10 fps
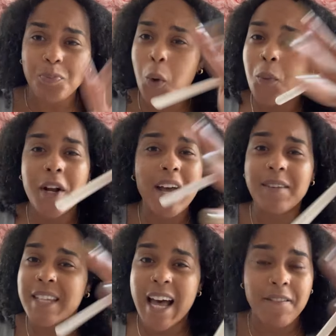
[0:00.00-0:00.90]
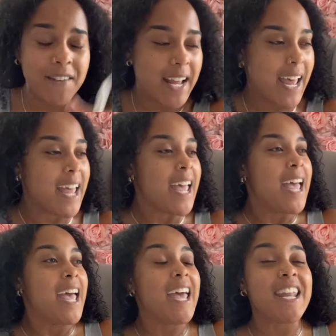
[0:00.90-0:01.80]
We don't have time for that.
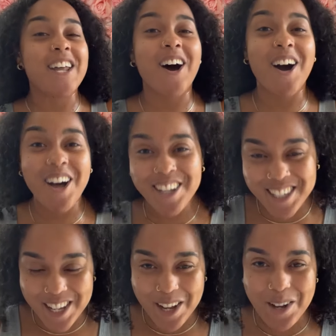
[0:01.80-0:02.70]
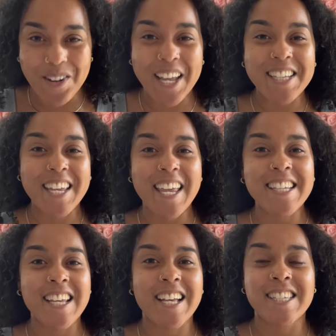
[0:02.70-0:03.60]
And also, it
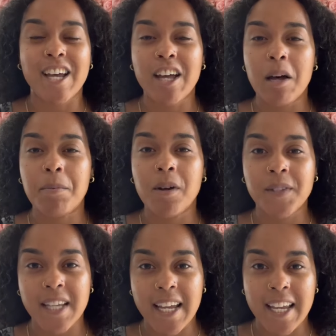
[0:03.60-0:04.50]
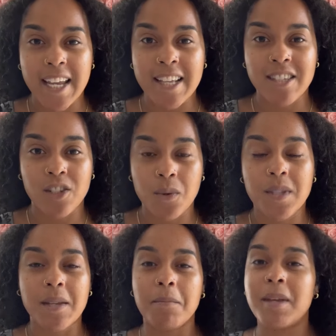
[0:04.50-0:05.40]
takes us a couple of seconds to
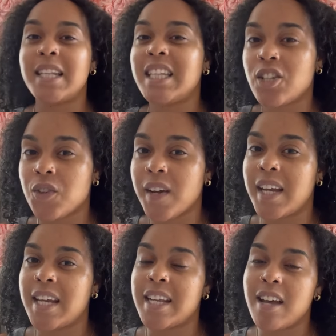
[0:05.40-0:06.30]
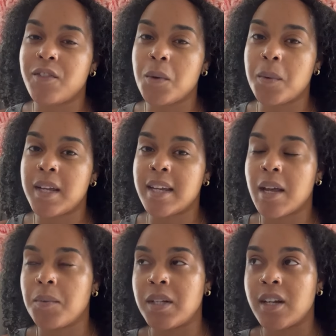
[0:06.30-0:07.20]
submit the trade every week,
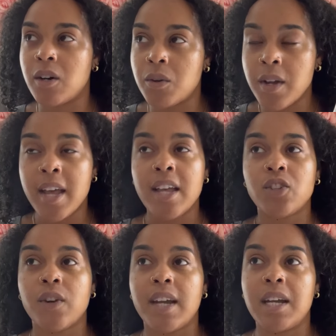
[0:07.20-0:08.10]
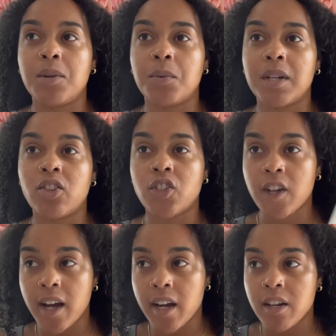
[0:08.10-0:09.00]
and we don't trade with
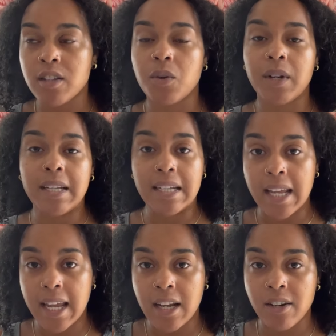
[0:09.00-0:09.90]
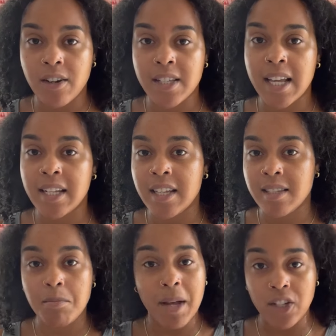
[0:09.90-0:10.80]
charts or indicators, at
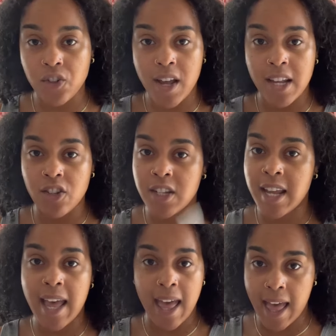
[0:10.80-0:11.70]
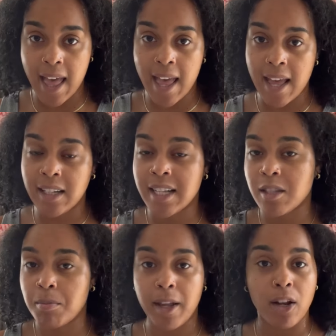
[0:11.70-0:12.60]
least my strategy. That's
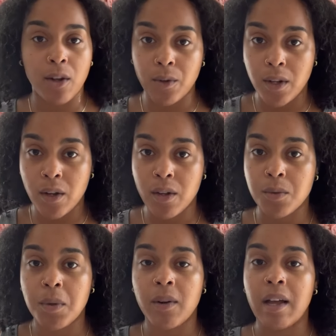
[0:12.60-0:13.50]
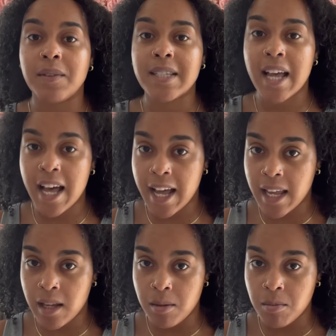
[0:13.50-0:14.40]
a big no-no because we don't have
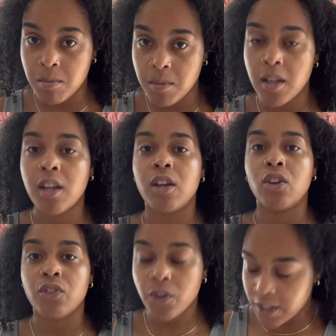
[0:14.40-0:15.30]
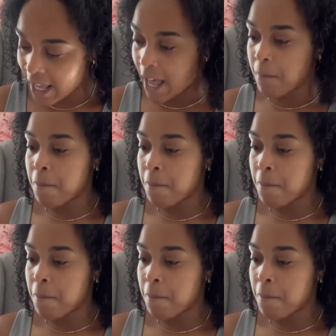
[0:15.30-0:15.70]
time for that.